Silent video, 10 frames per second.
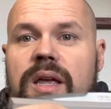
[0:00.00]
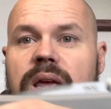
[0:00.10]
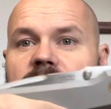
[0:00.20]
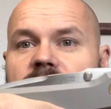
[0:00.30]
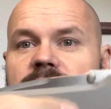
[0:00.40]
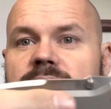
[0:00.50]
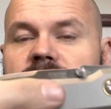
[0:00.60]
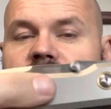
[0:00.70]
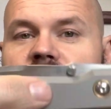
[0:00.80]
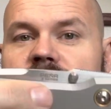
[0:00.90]
And
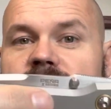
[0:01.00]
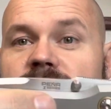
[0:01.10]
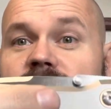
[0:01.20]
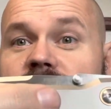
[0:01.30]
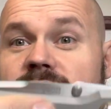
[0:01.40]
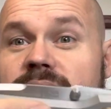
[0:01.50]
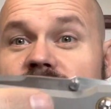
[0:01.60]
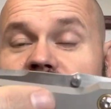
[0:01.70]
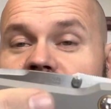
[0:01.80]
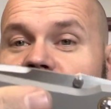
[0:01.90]
I said, look, dude,
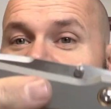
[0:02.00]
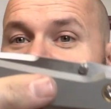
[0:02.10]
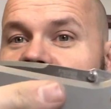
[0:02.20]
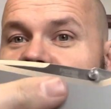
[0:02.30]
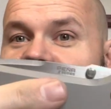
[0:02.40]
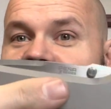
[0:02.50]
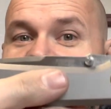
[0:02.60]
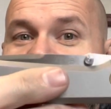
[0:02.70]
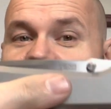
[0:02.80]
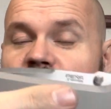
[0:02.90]
if you could make a
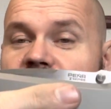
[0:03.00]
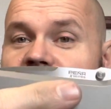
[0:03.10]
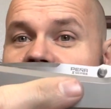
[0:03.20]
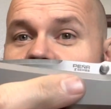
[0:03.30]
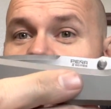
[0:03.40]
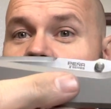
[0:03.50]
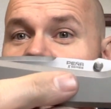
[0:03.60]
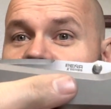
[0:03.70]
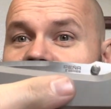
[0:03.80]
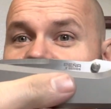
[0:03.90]
3
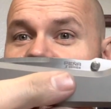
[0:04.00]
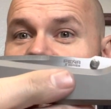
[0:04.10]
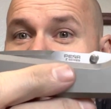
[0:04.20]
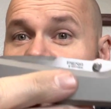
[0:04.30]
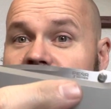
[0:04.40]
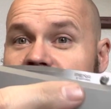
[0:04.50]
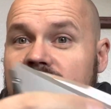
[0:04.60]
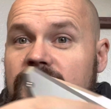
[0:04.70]
1/4 inch blade